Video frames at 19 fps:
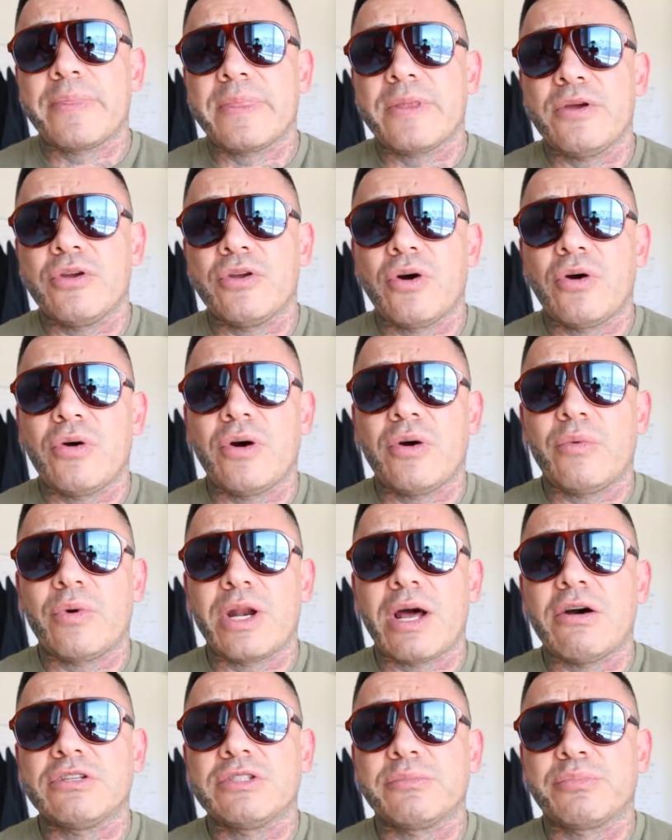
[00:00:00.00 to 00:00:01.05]
You know,
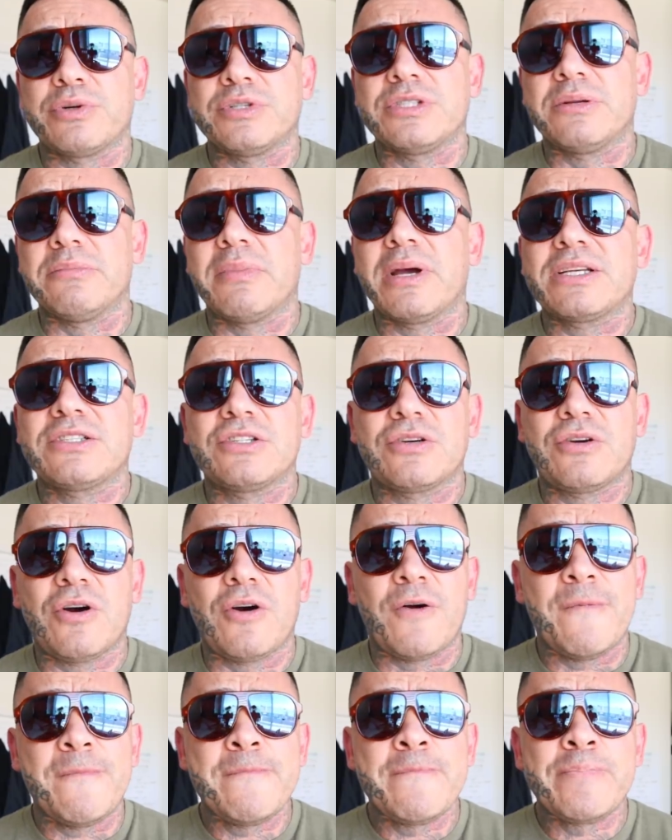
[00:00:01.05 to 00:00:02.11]
when I was in prison in
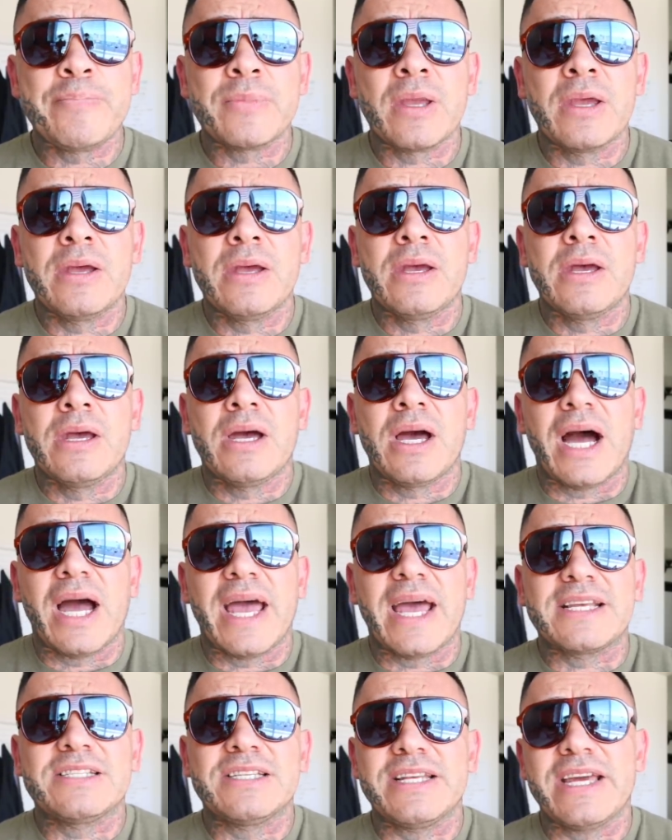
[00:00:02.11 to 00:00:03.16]
Mexico, I
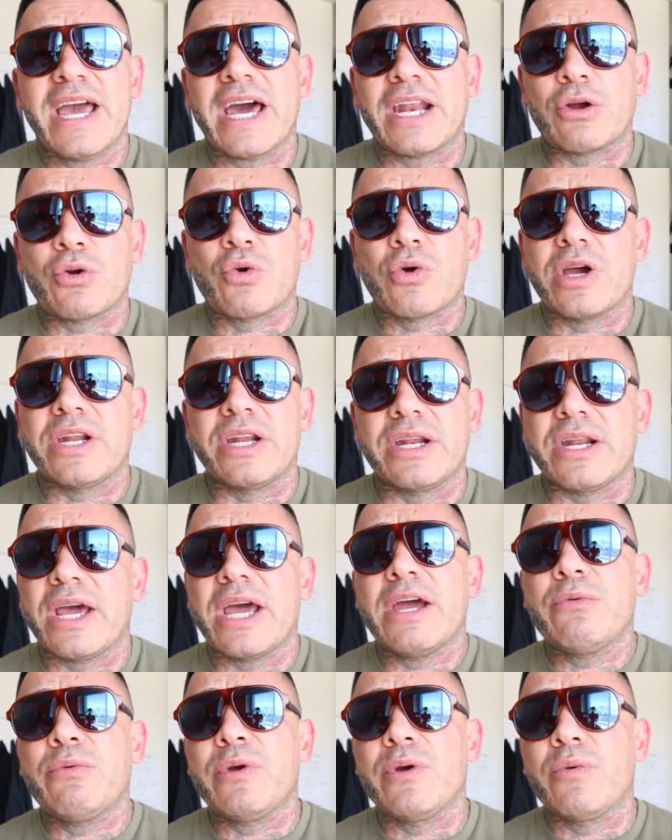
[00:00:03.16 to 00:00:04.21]
actually had credit
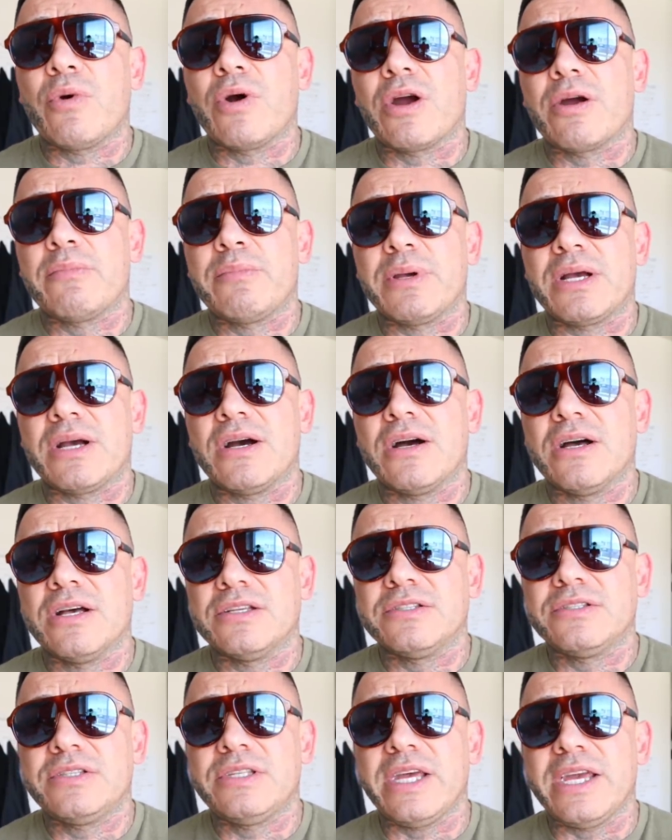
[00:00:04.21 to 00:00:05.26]
everywhere
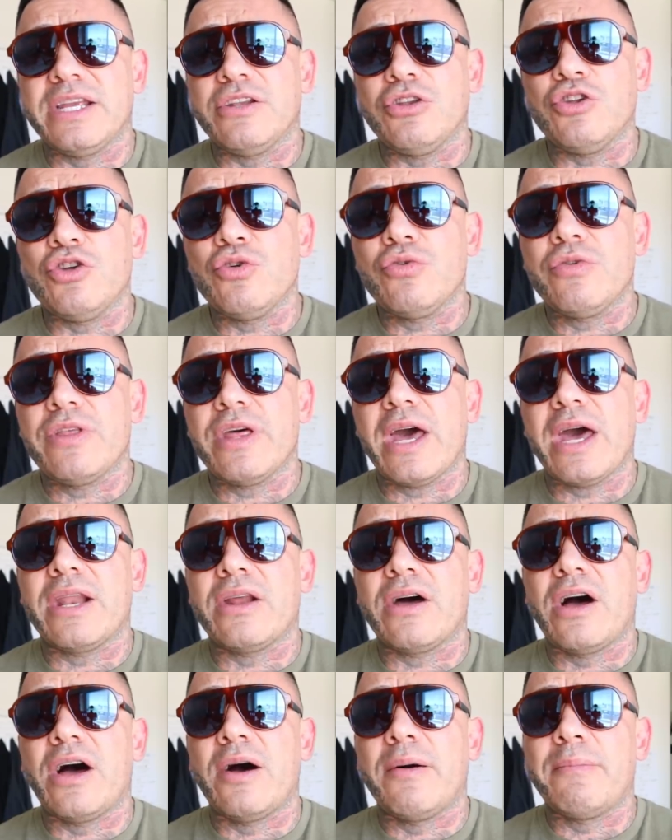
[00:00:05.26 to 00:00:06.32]
because they knew that
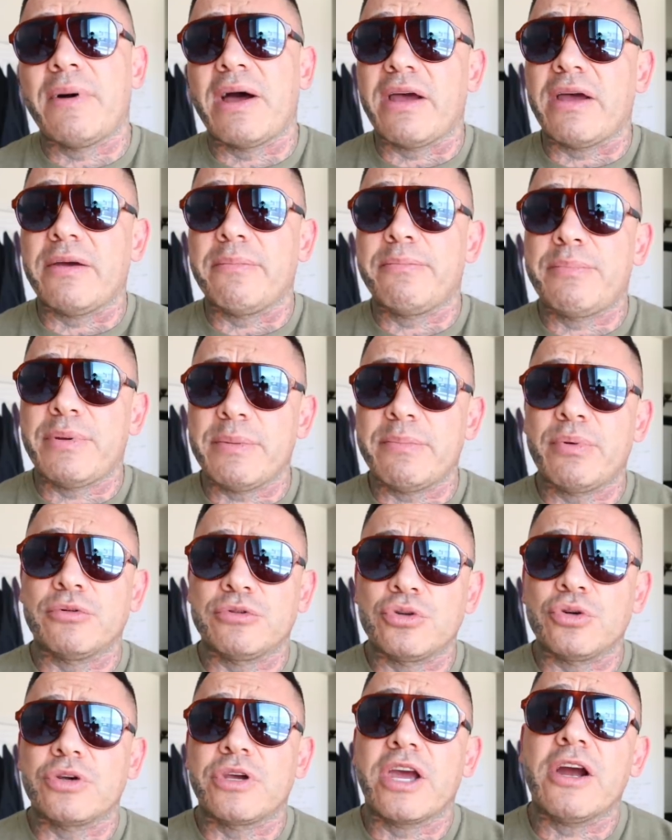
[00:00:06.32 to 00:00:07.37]
my people
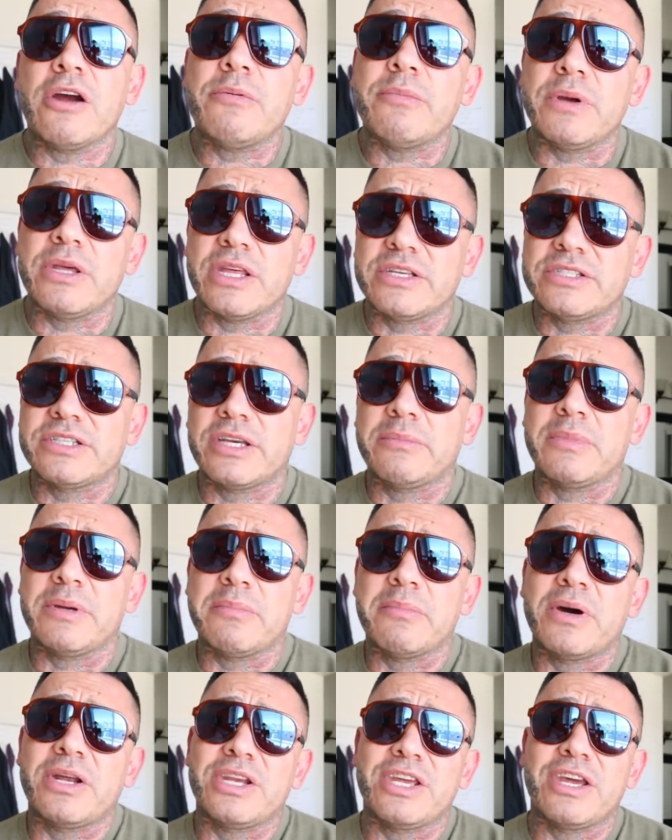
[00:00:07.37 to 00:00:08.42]
took care of me. They sent me
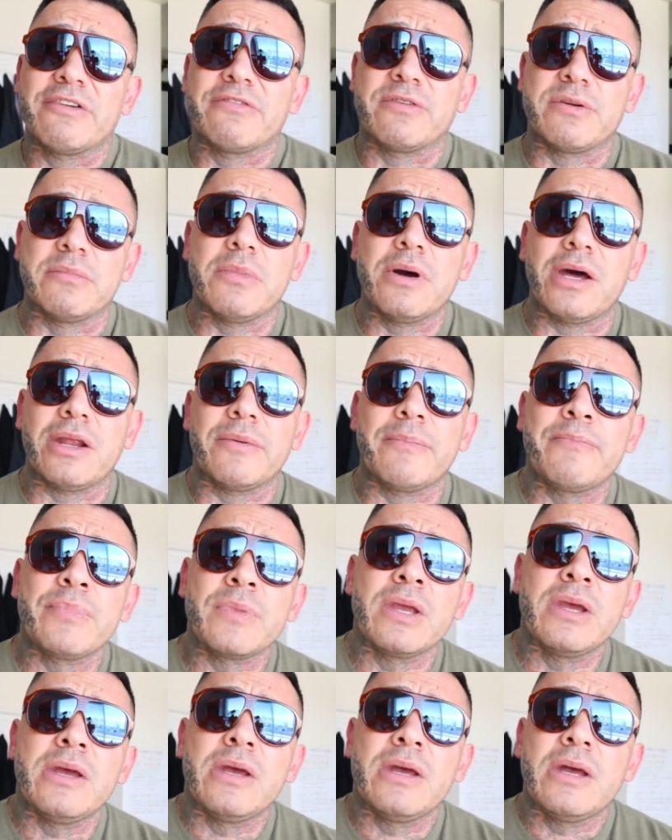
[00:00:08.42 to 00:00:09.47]
money every month.
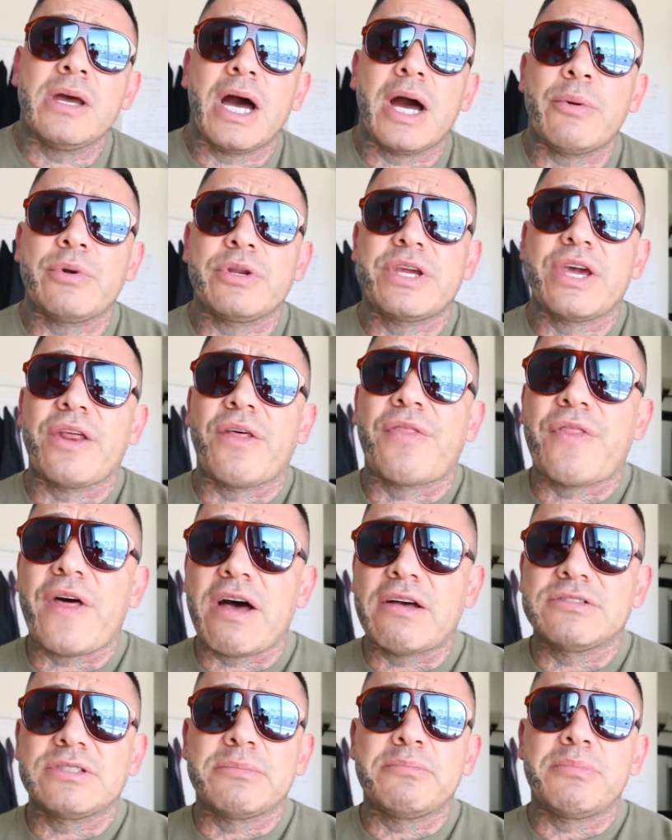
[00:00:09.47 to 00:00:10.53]
I would get
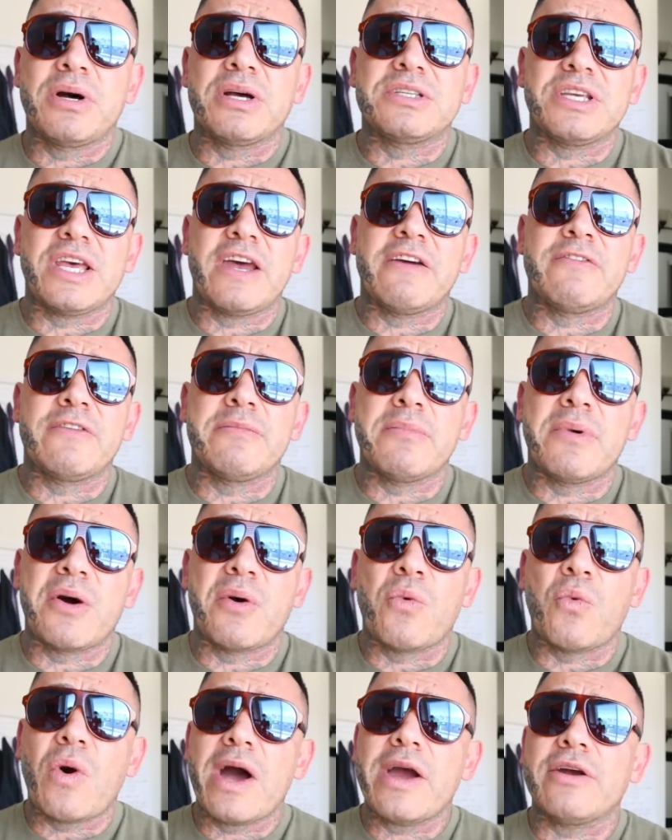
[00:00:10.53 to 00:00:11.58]
$1,000 every
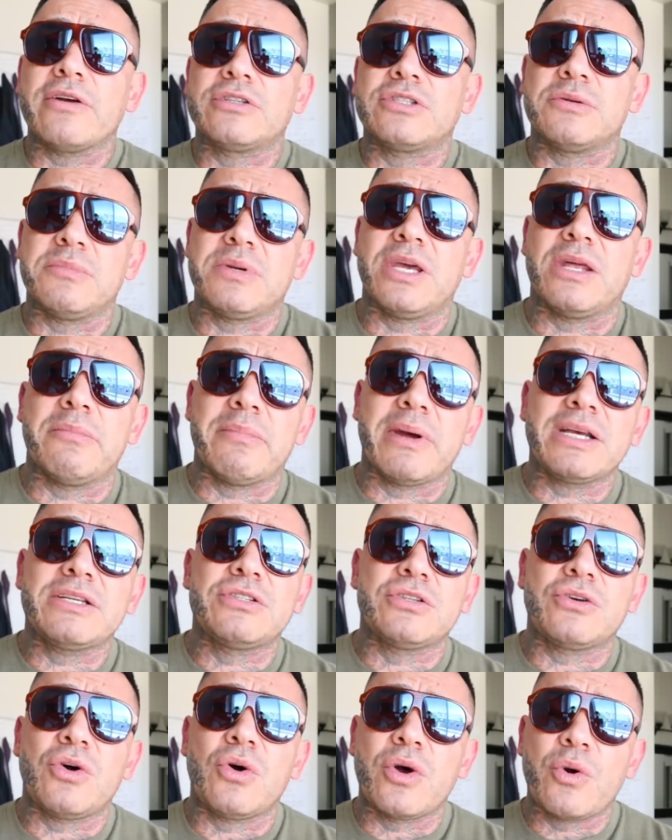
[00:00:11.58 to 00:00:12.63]
month wired to me in
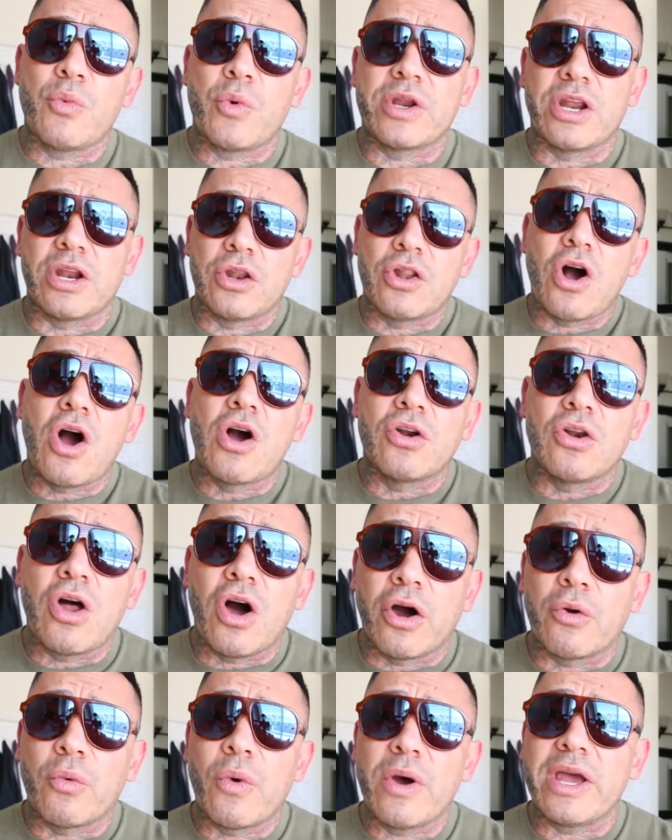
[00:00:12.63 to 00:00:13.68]
Mexico. It went a long,
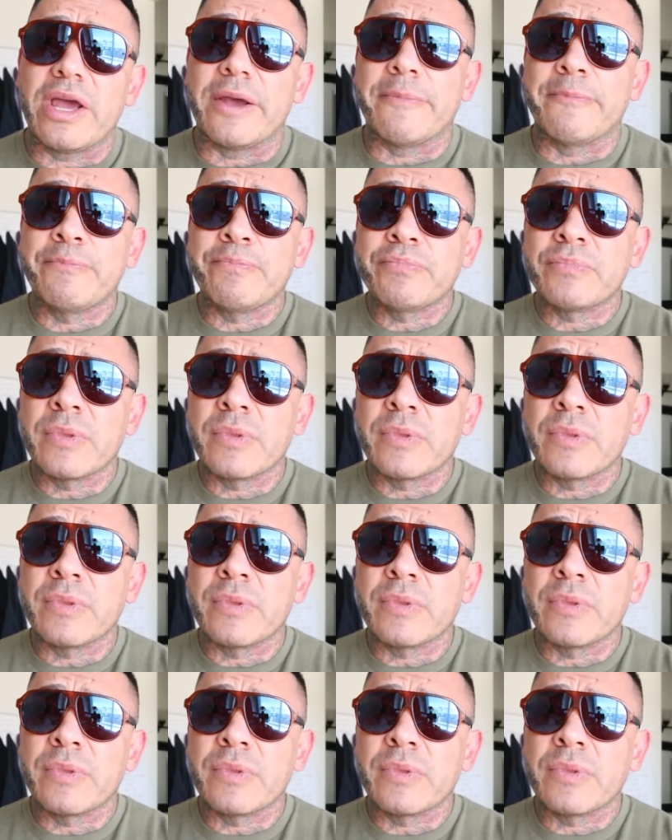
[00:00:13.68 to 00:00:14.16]
long way.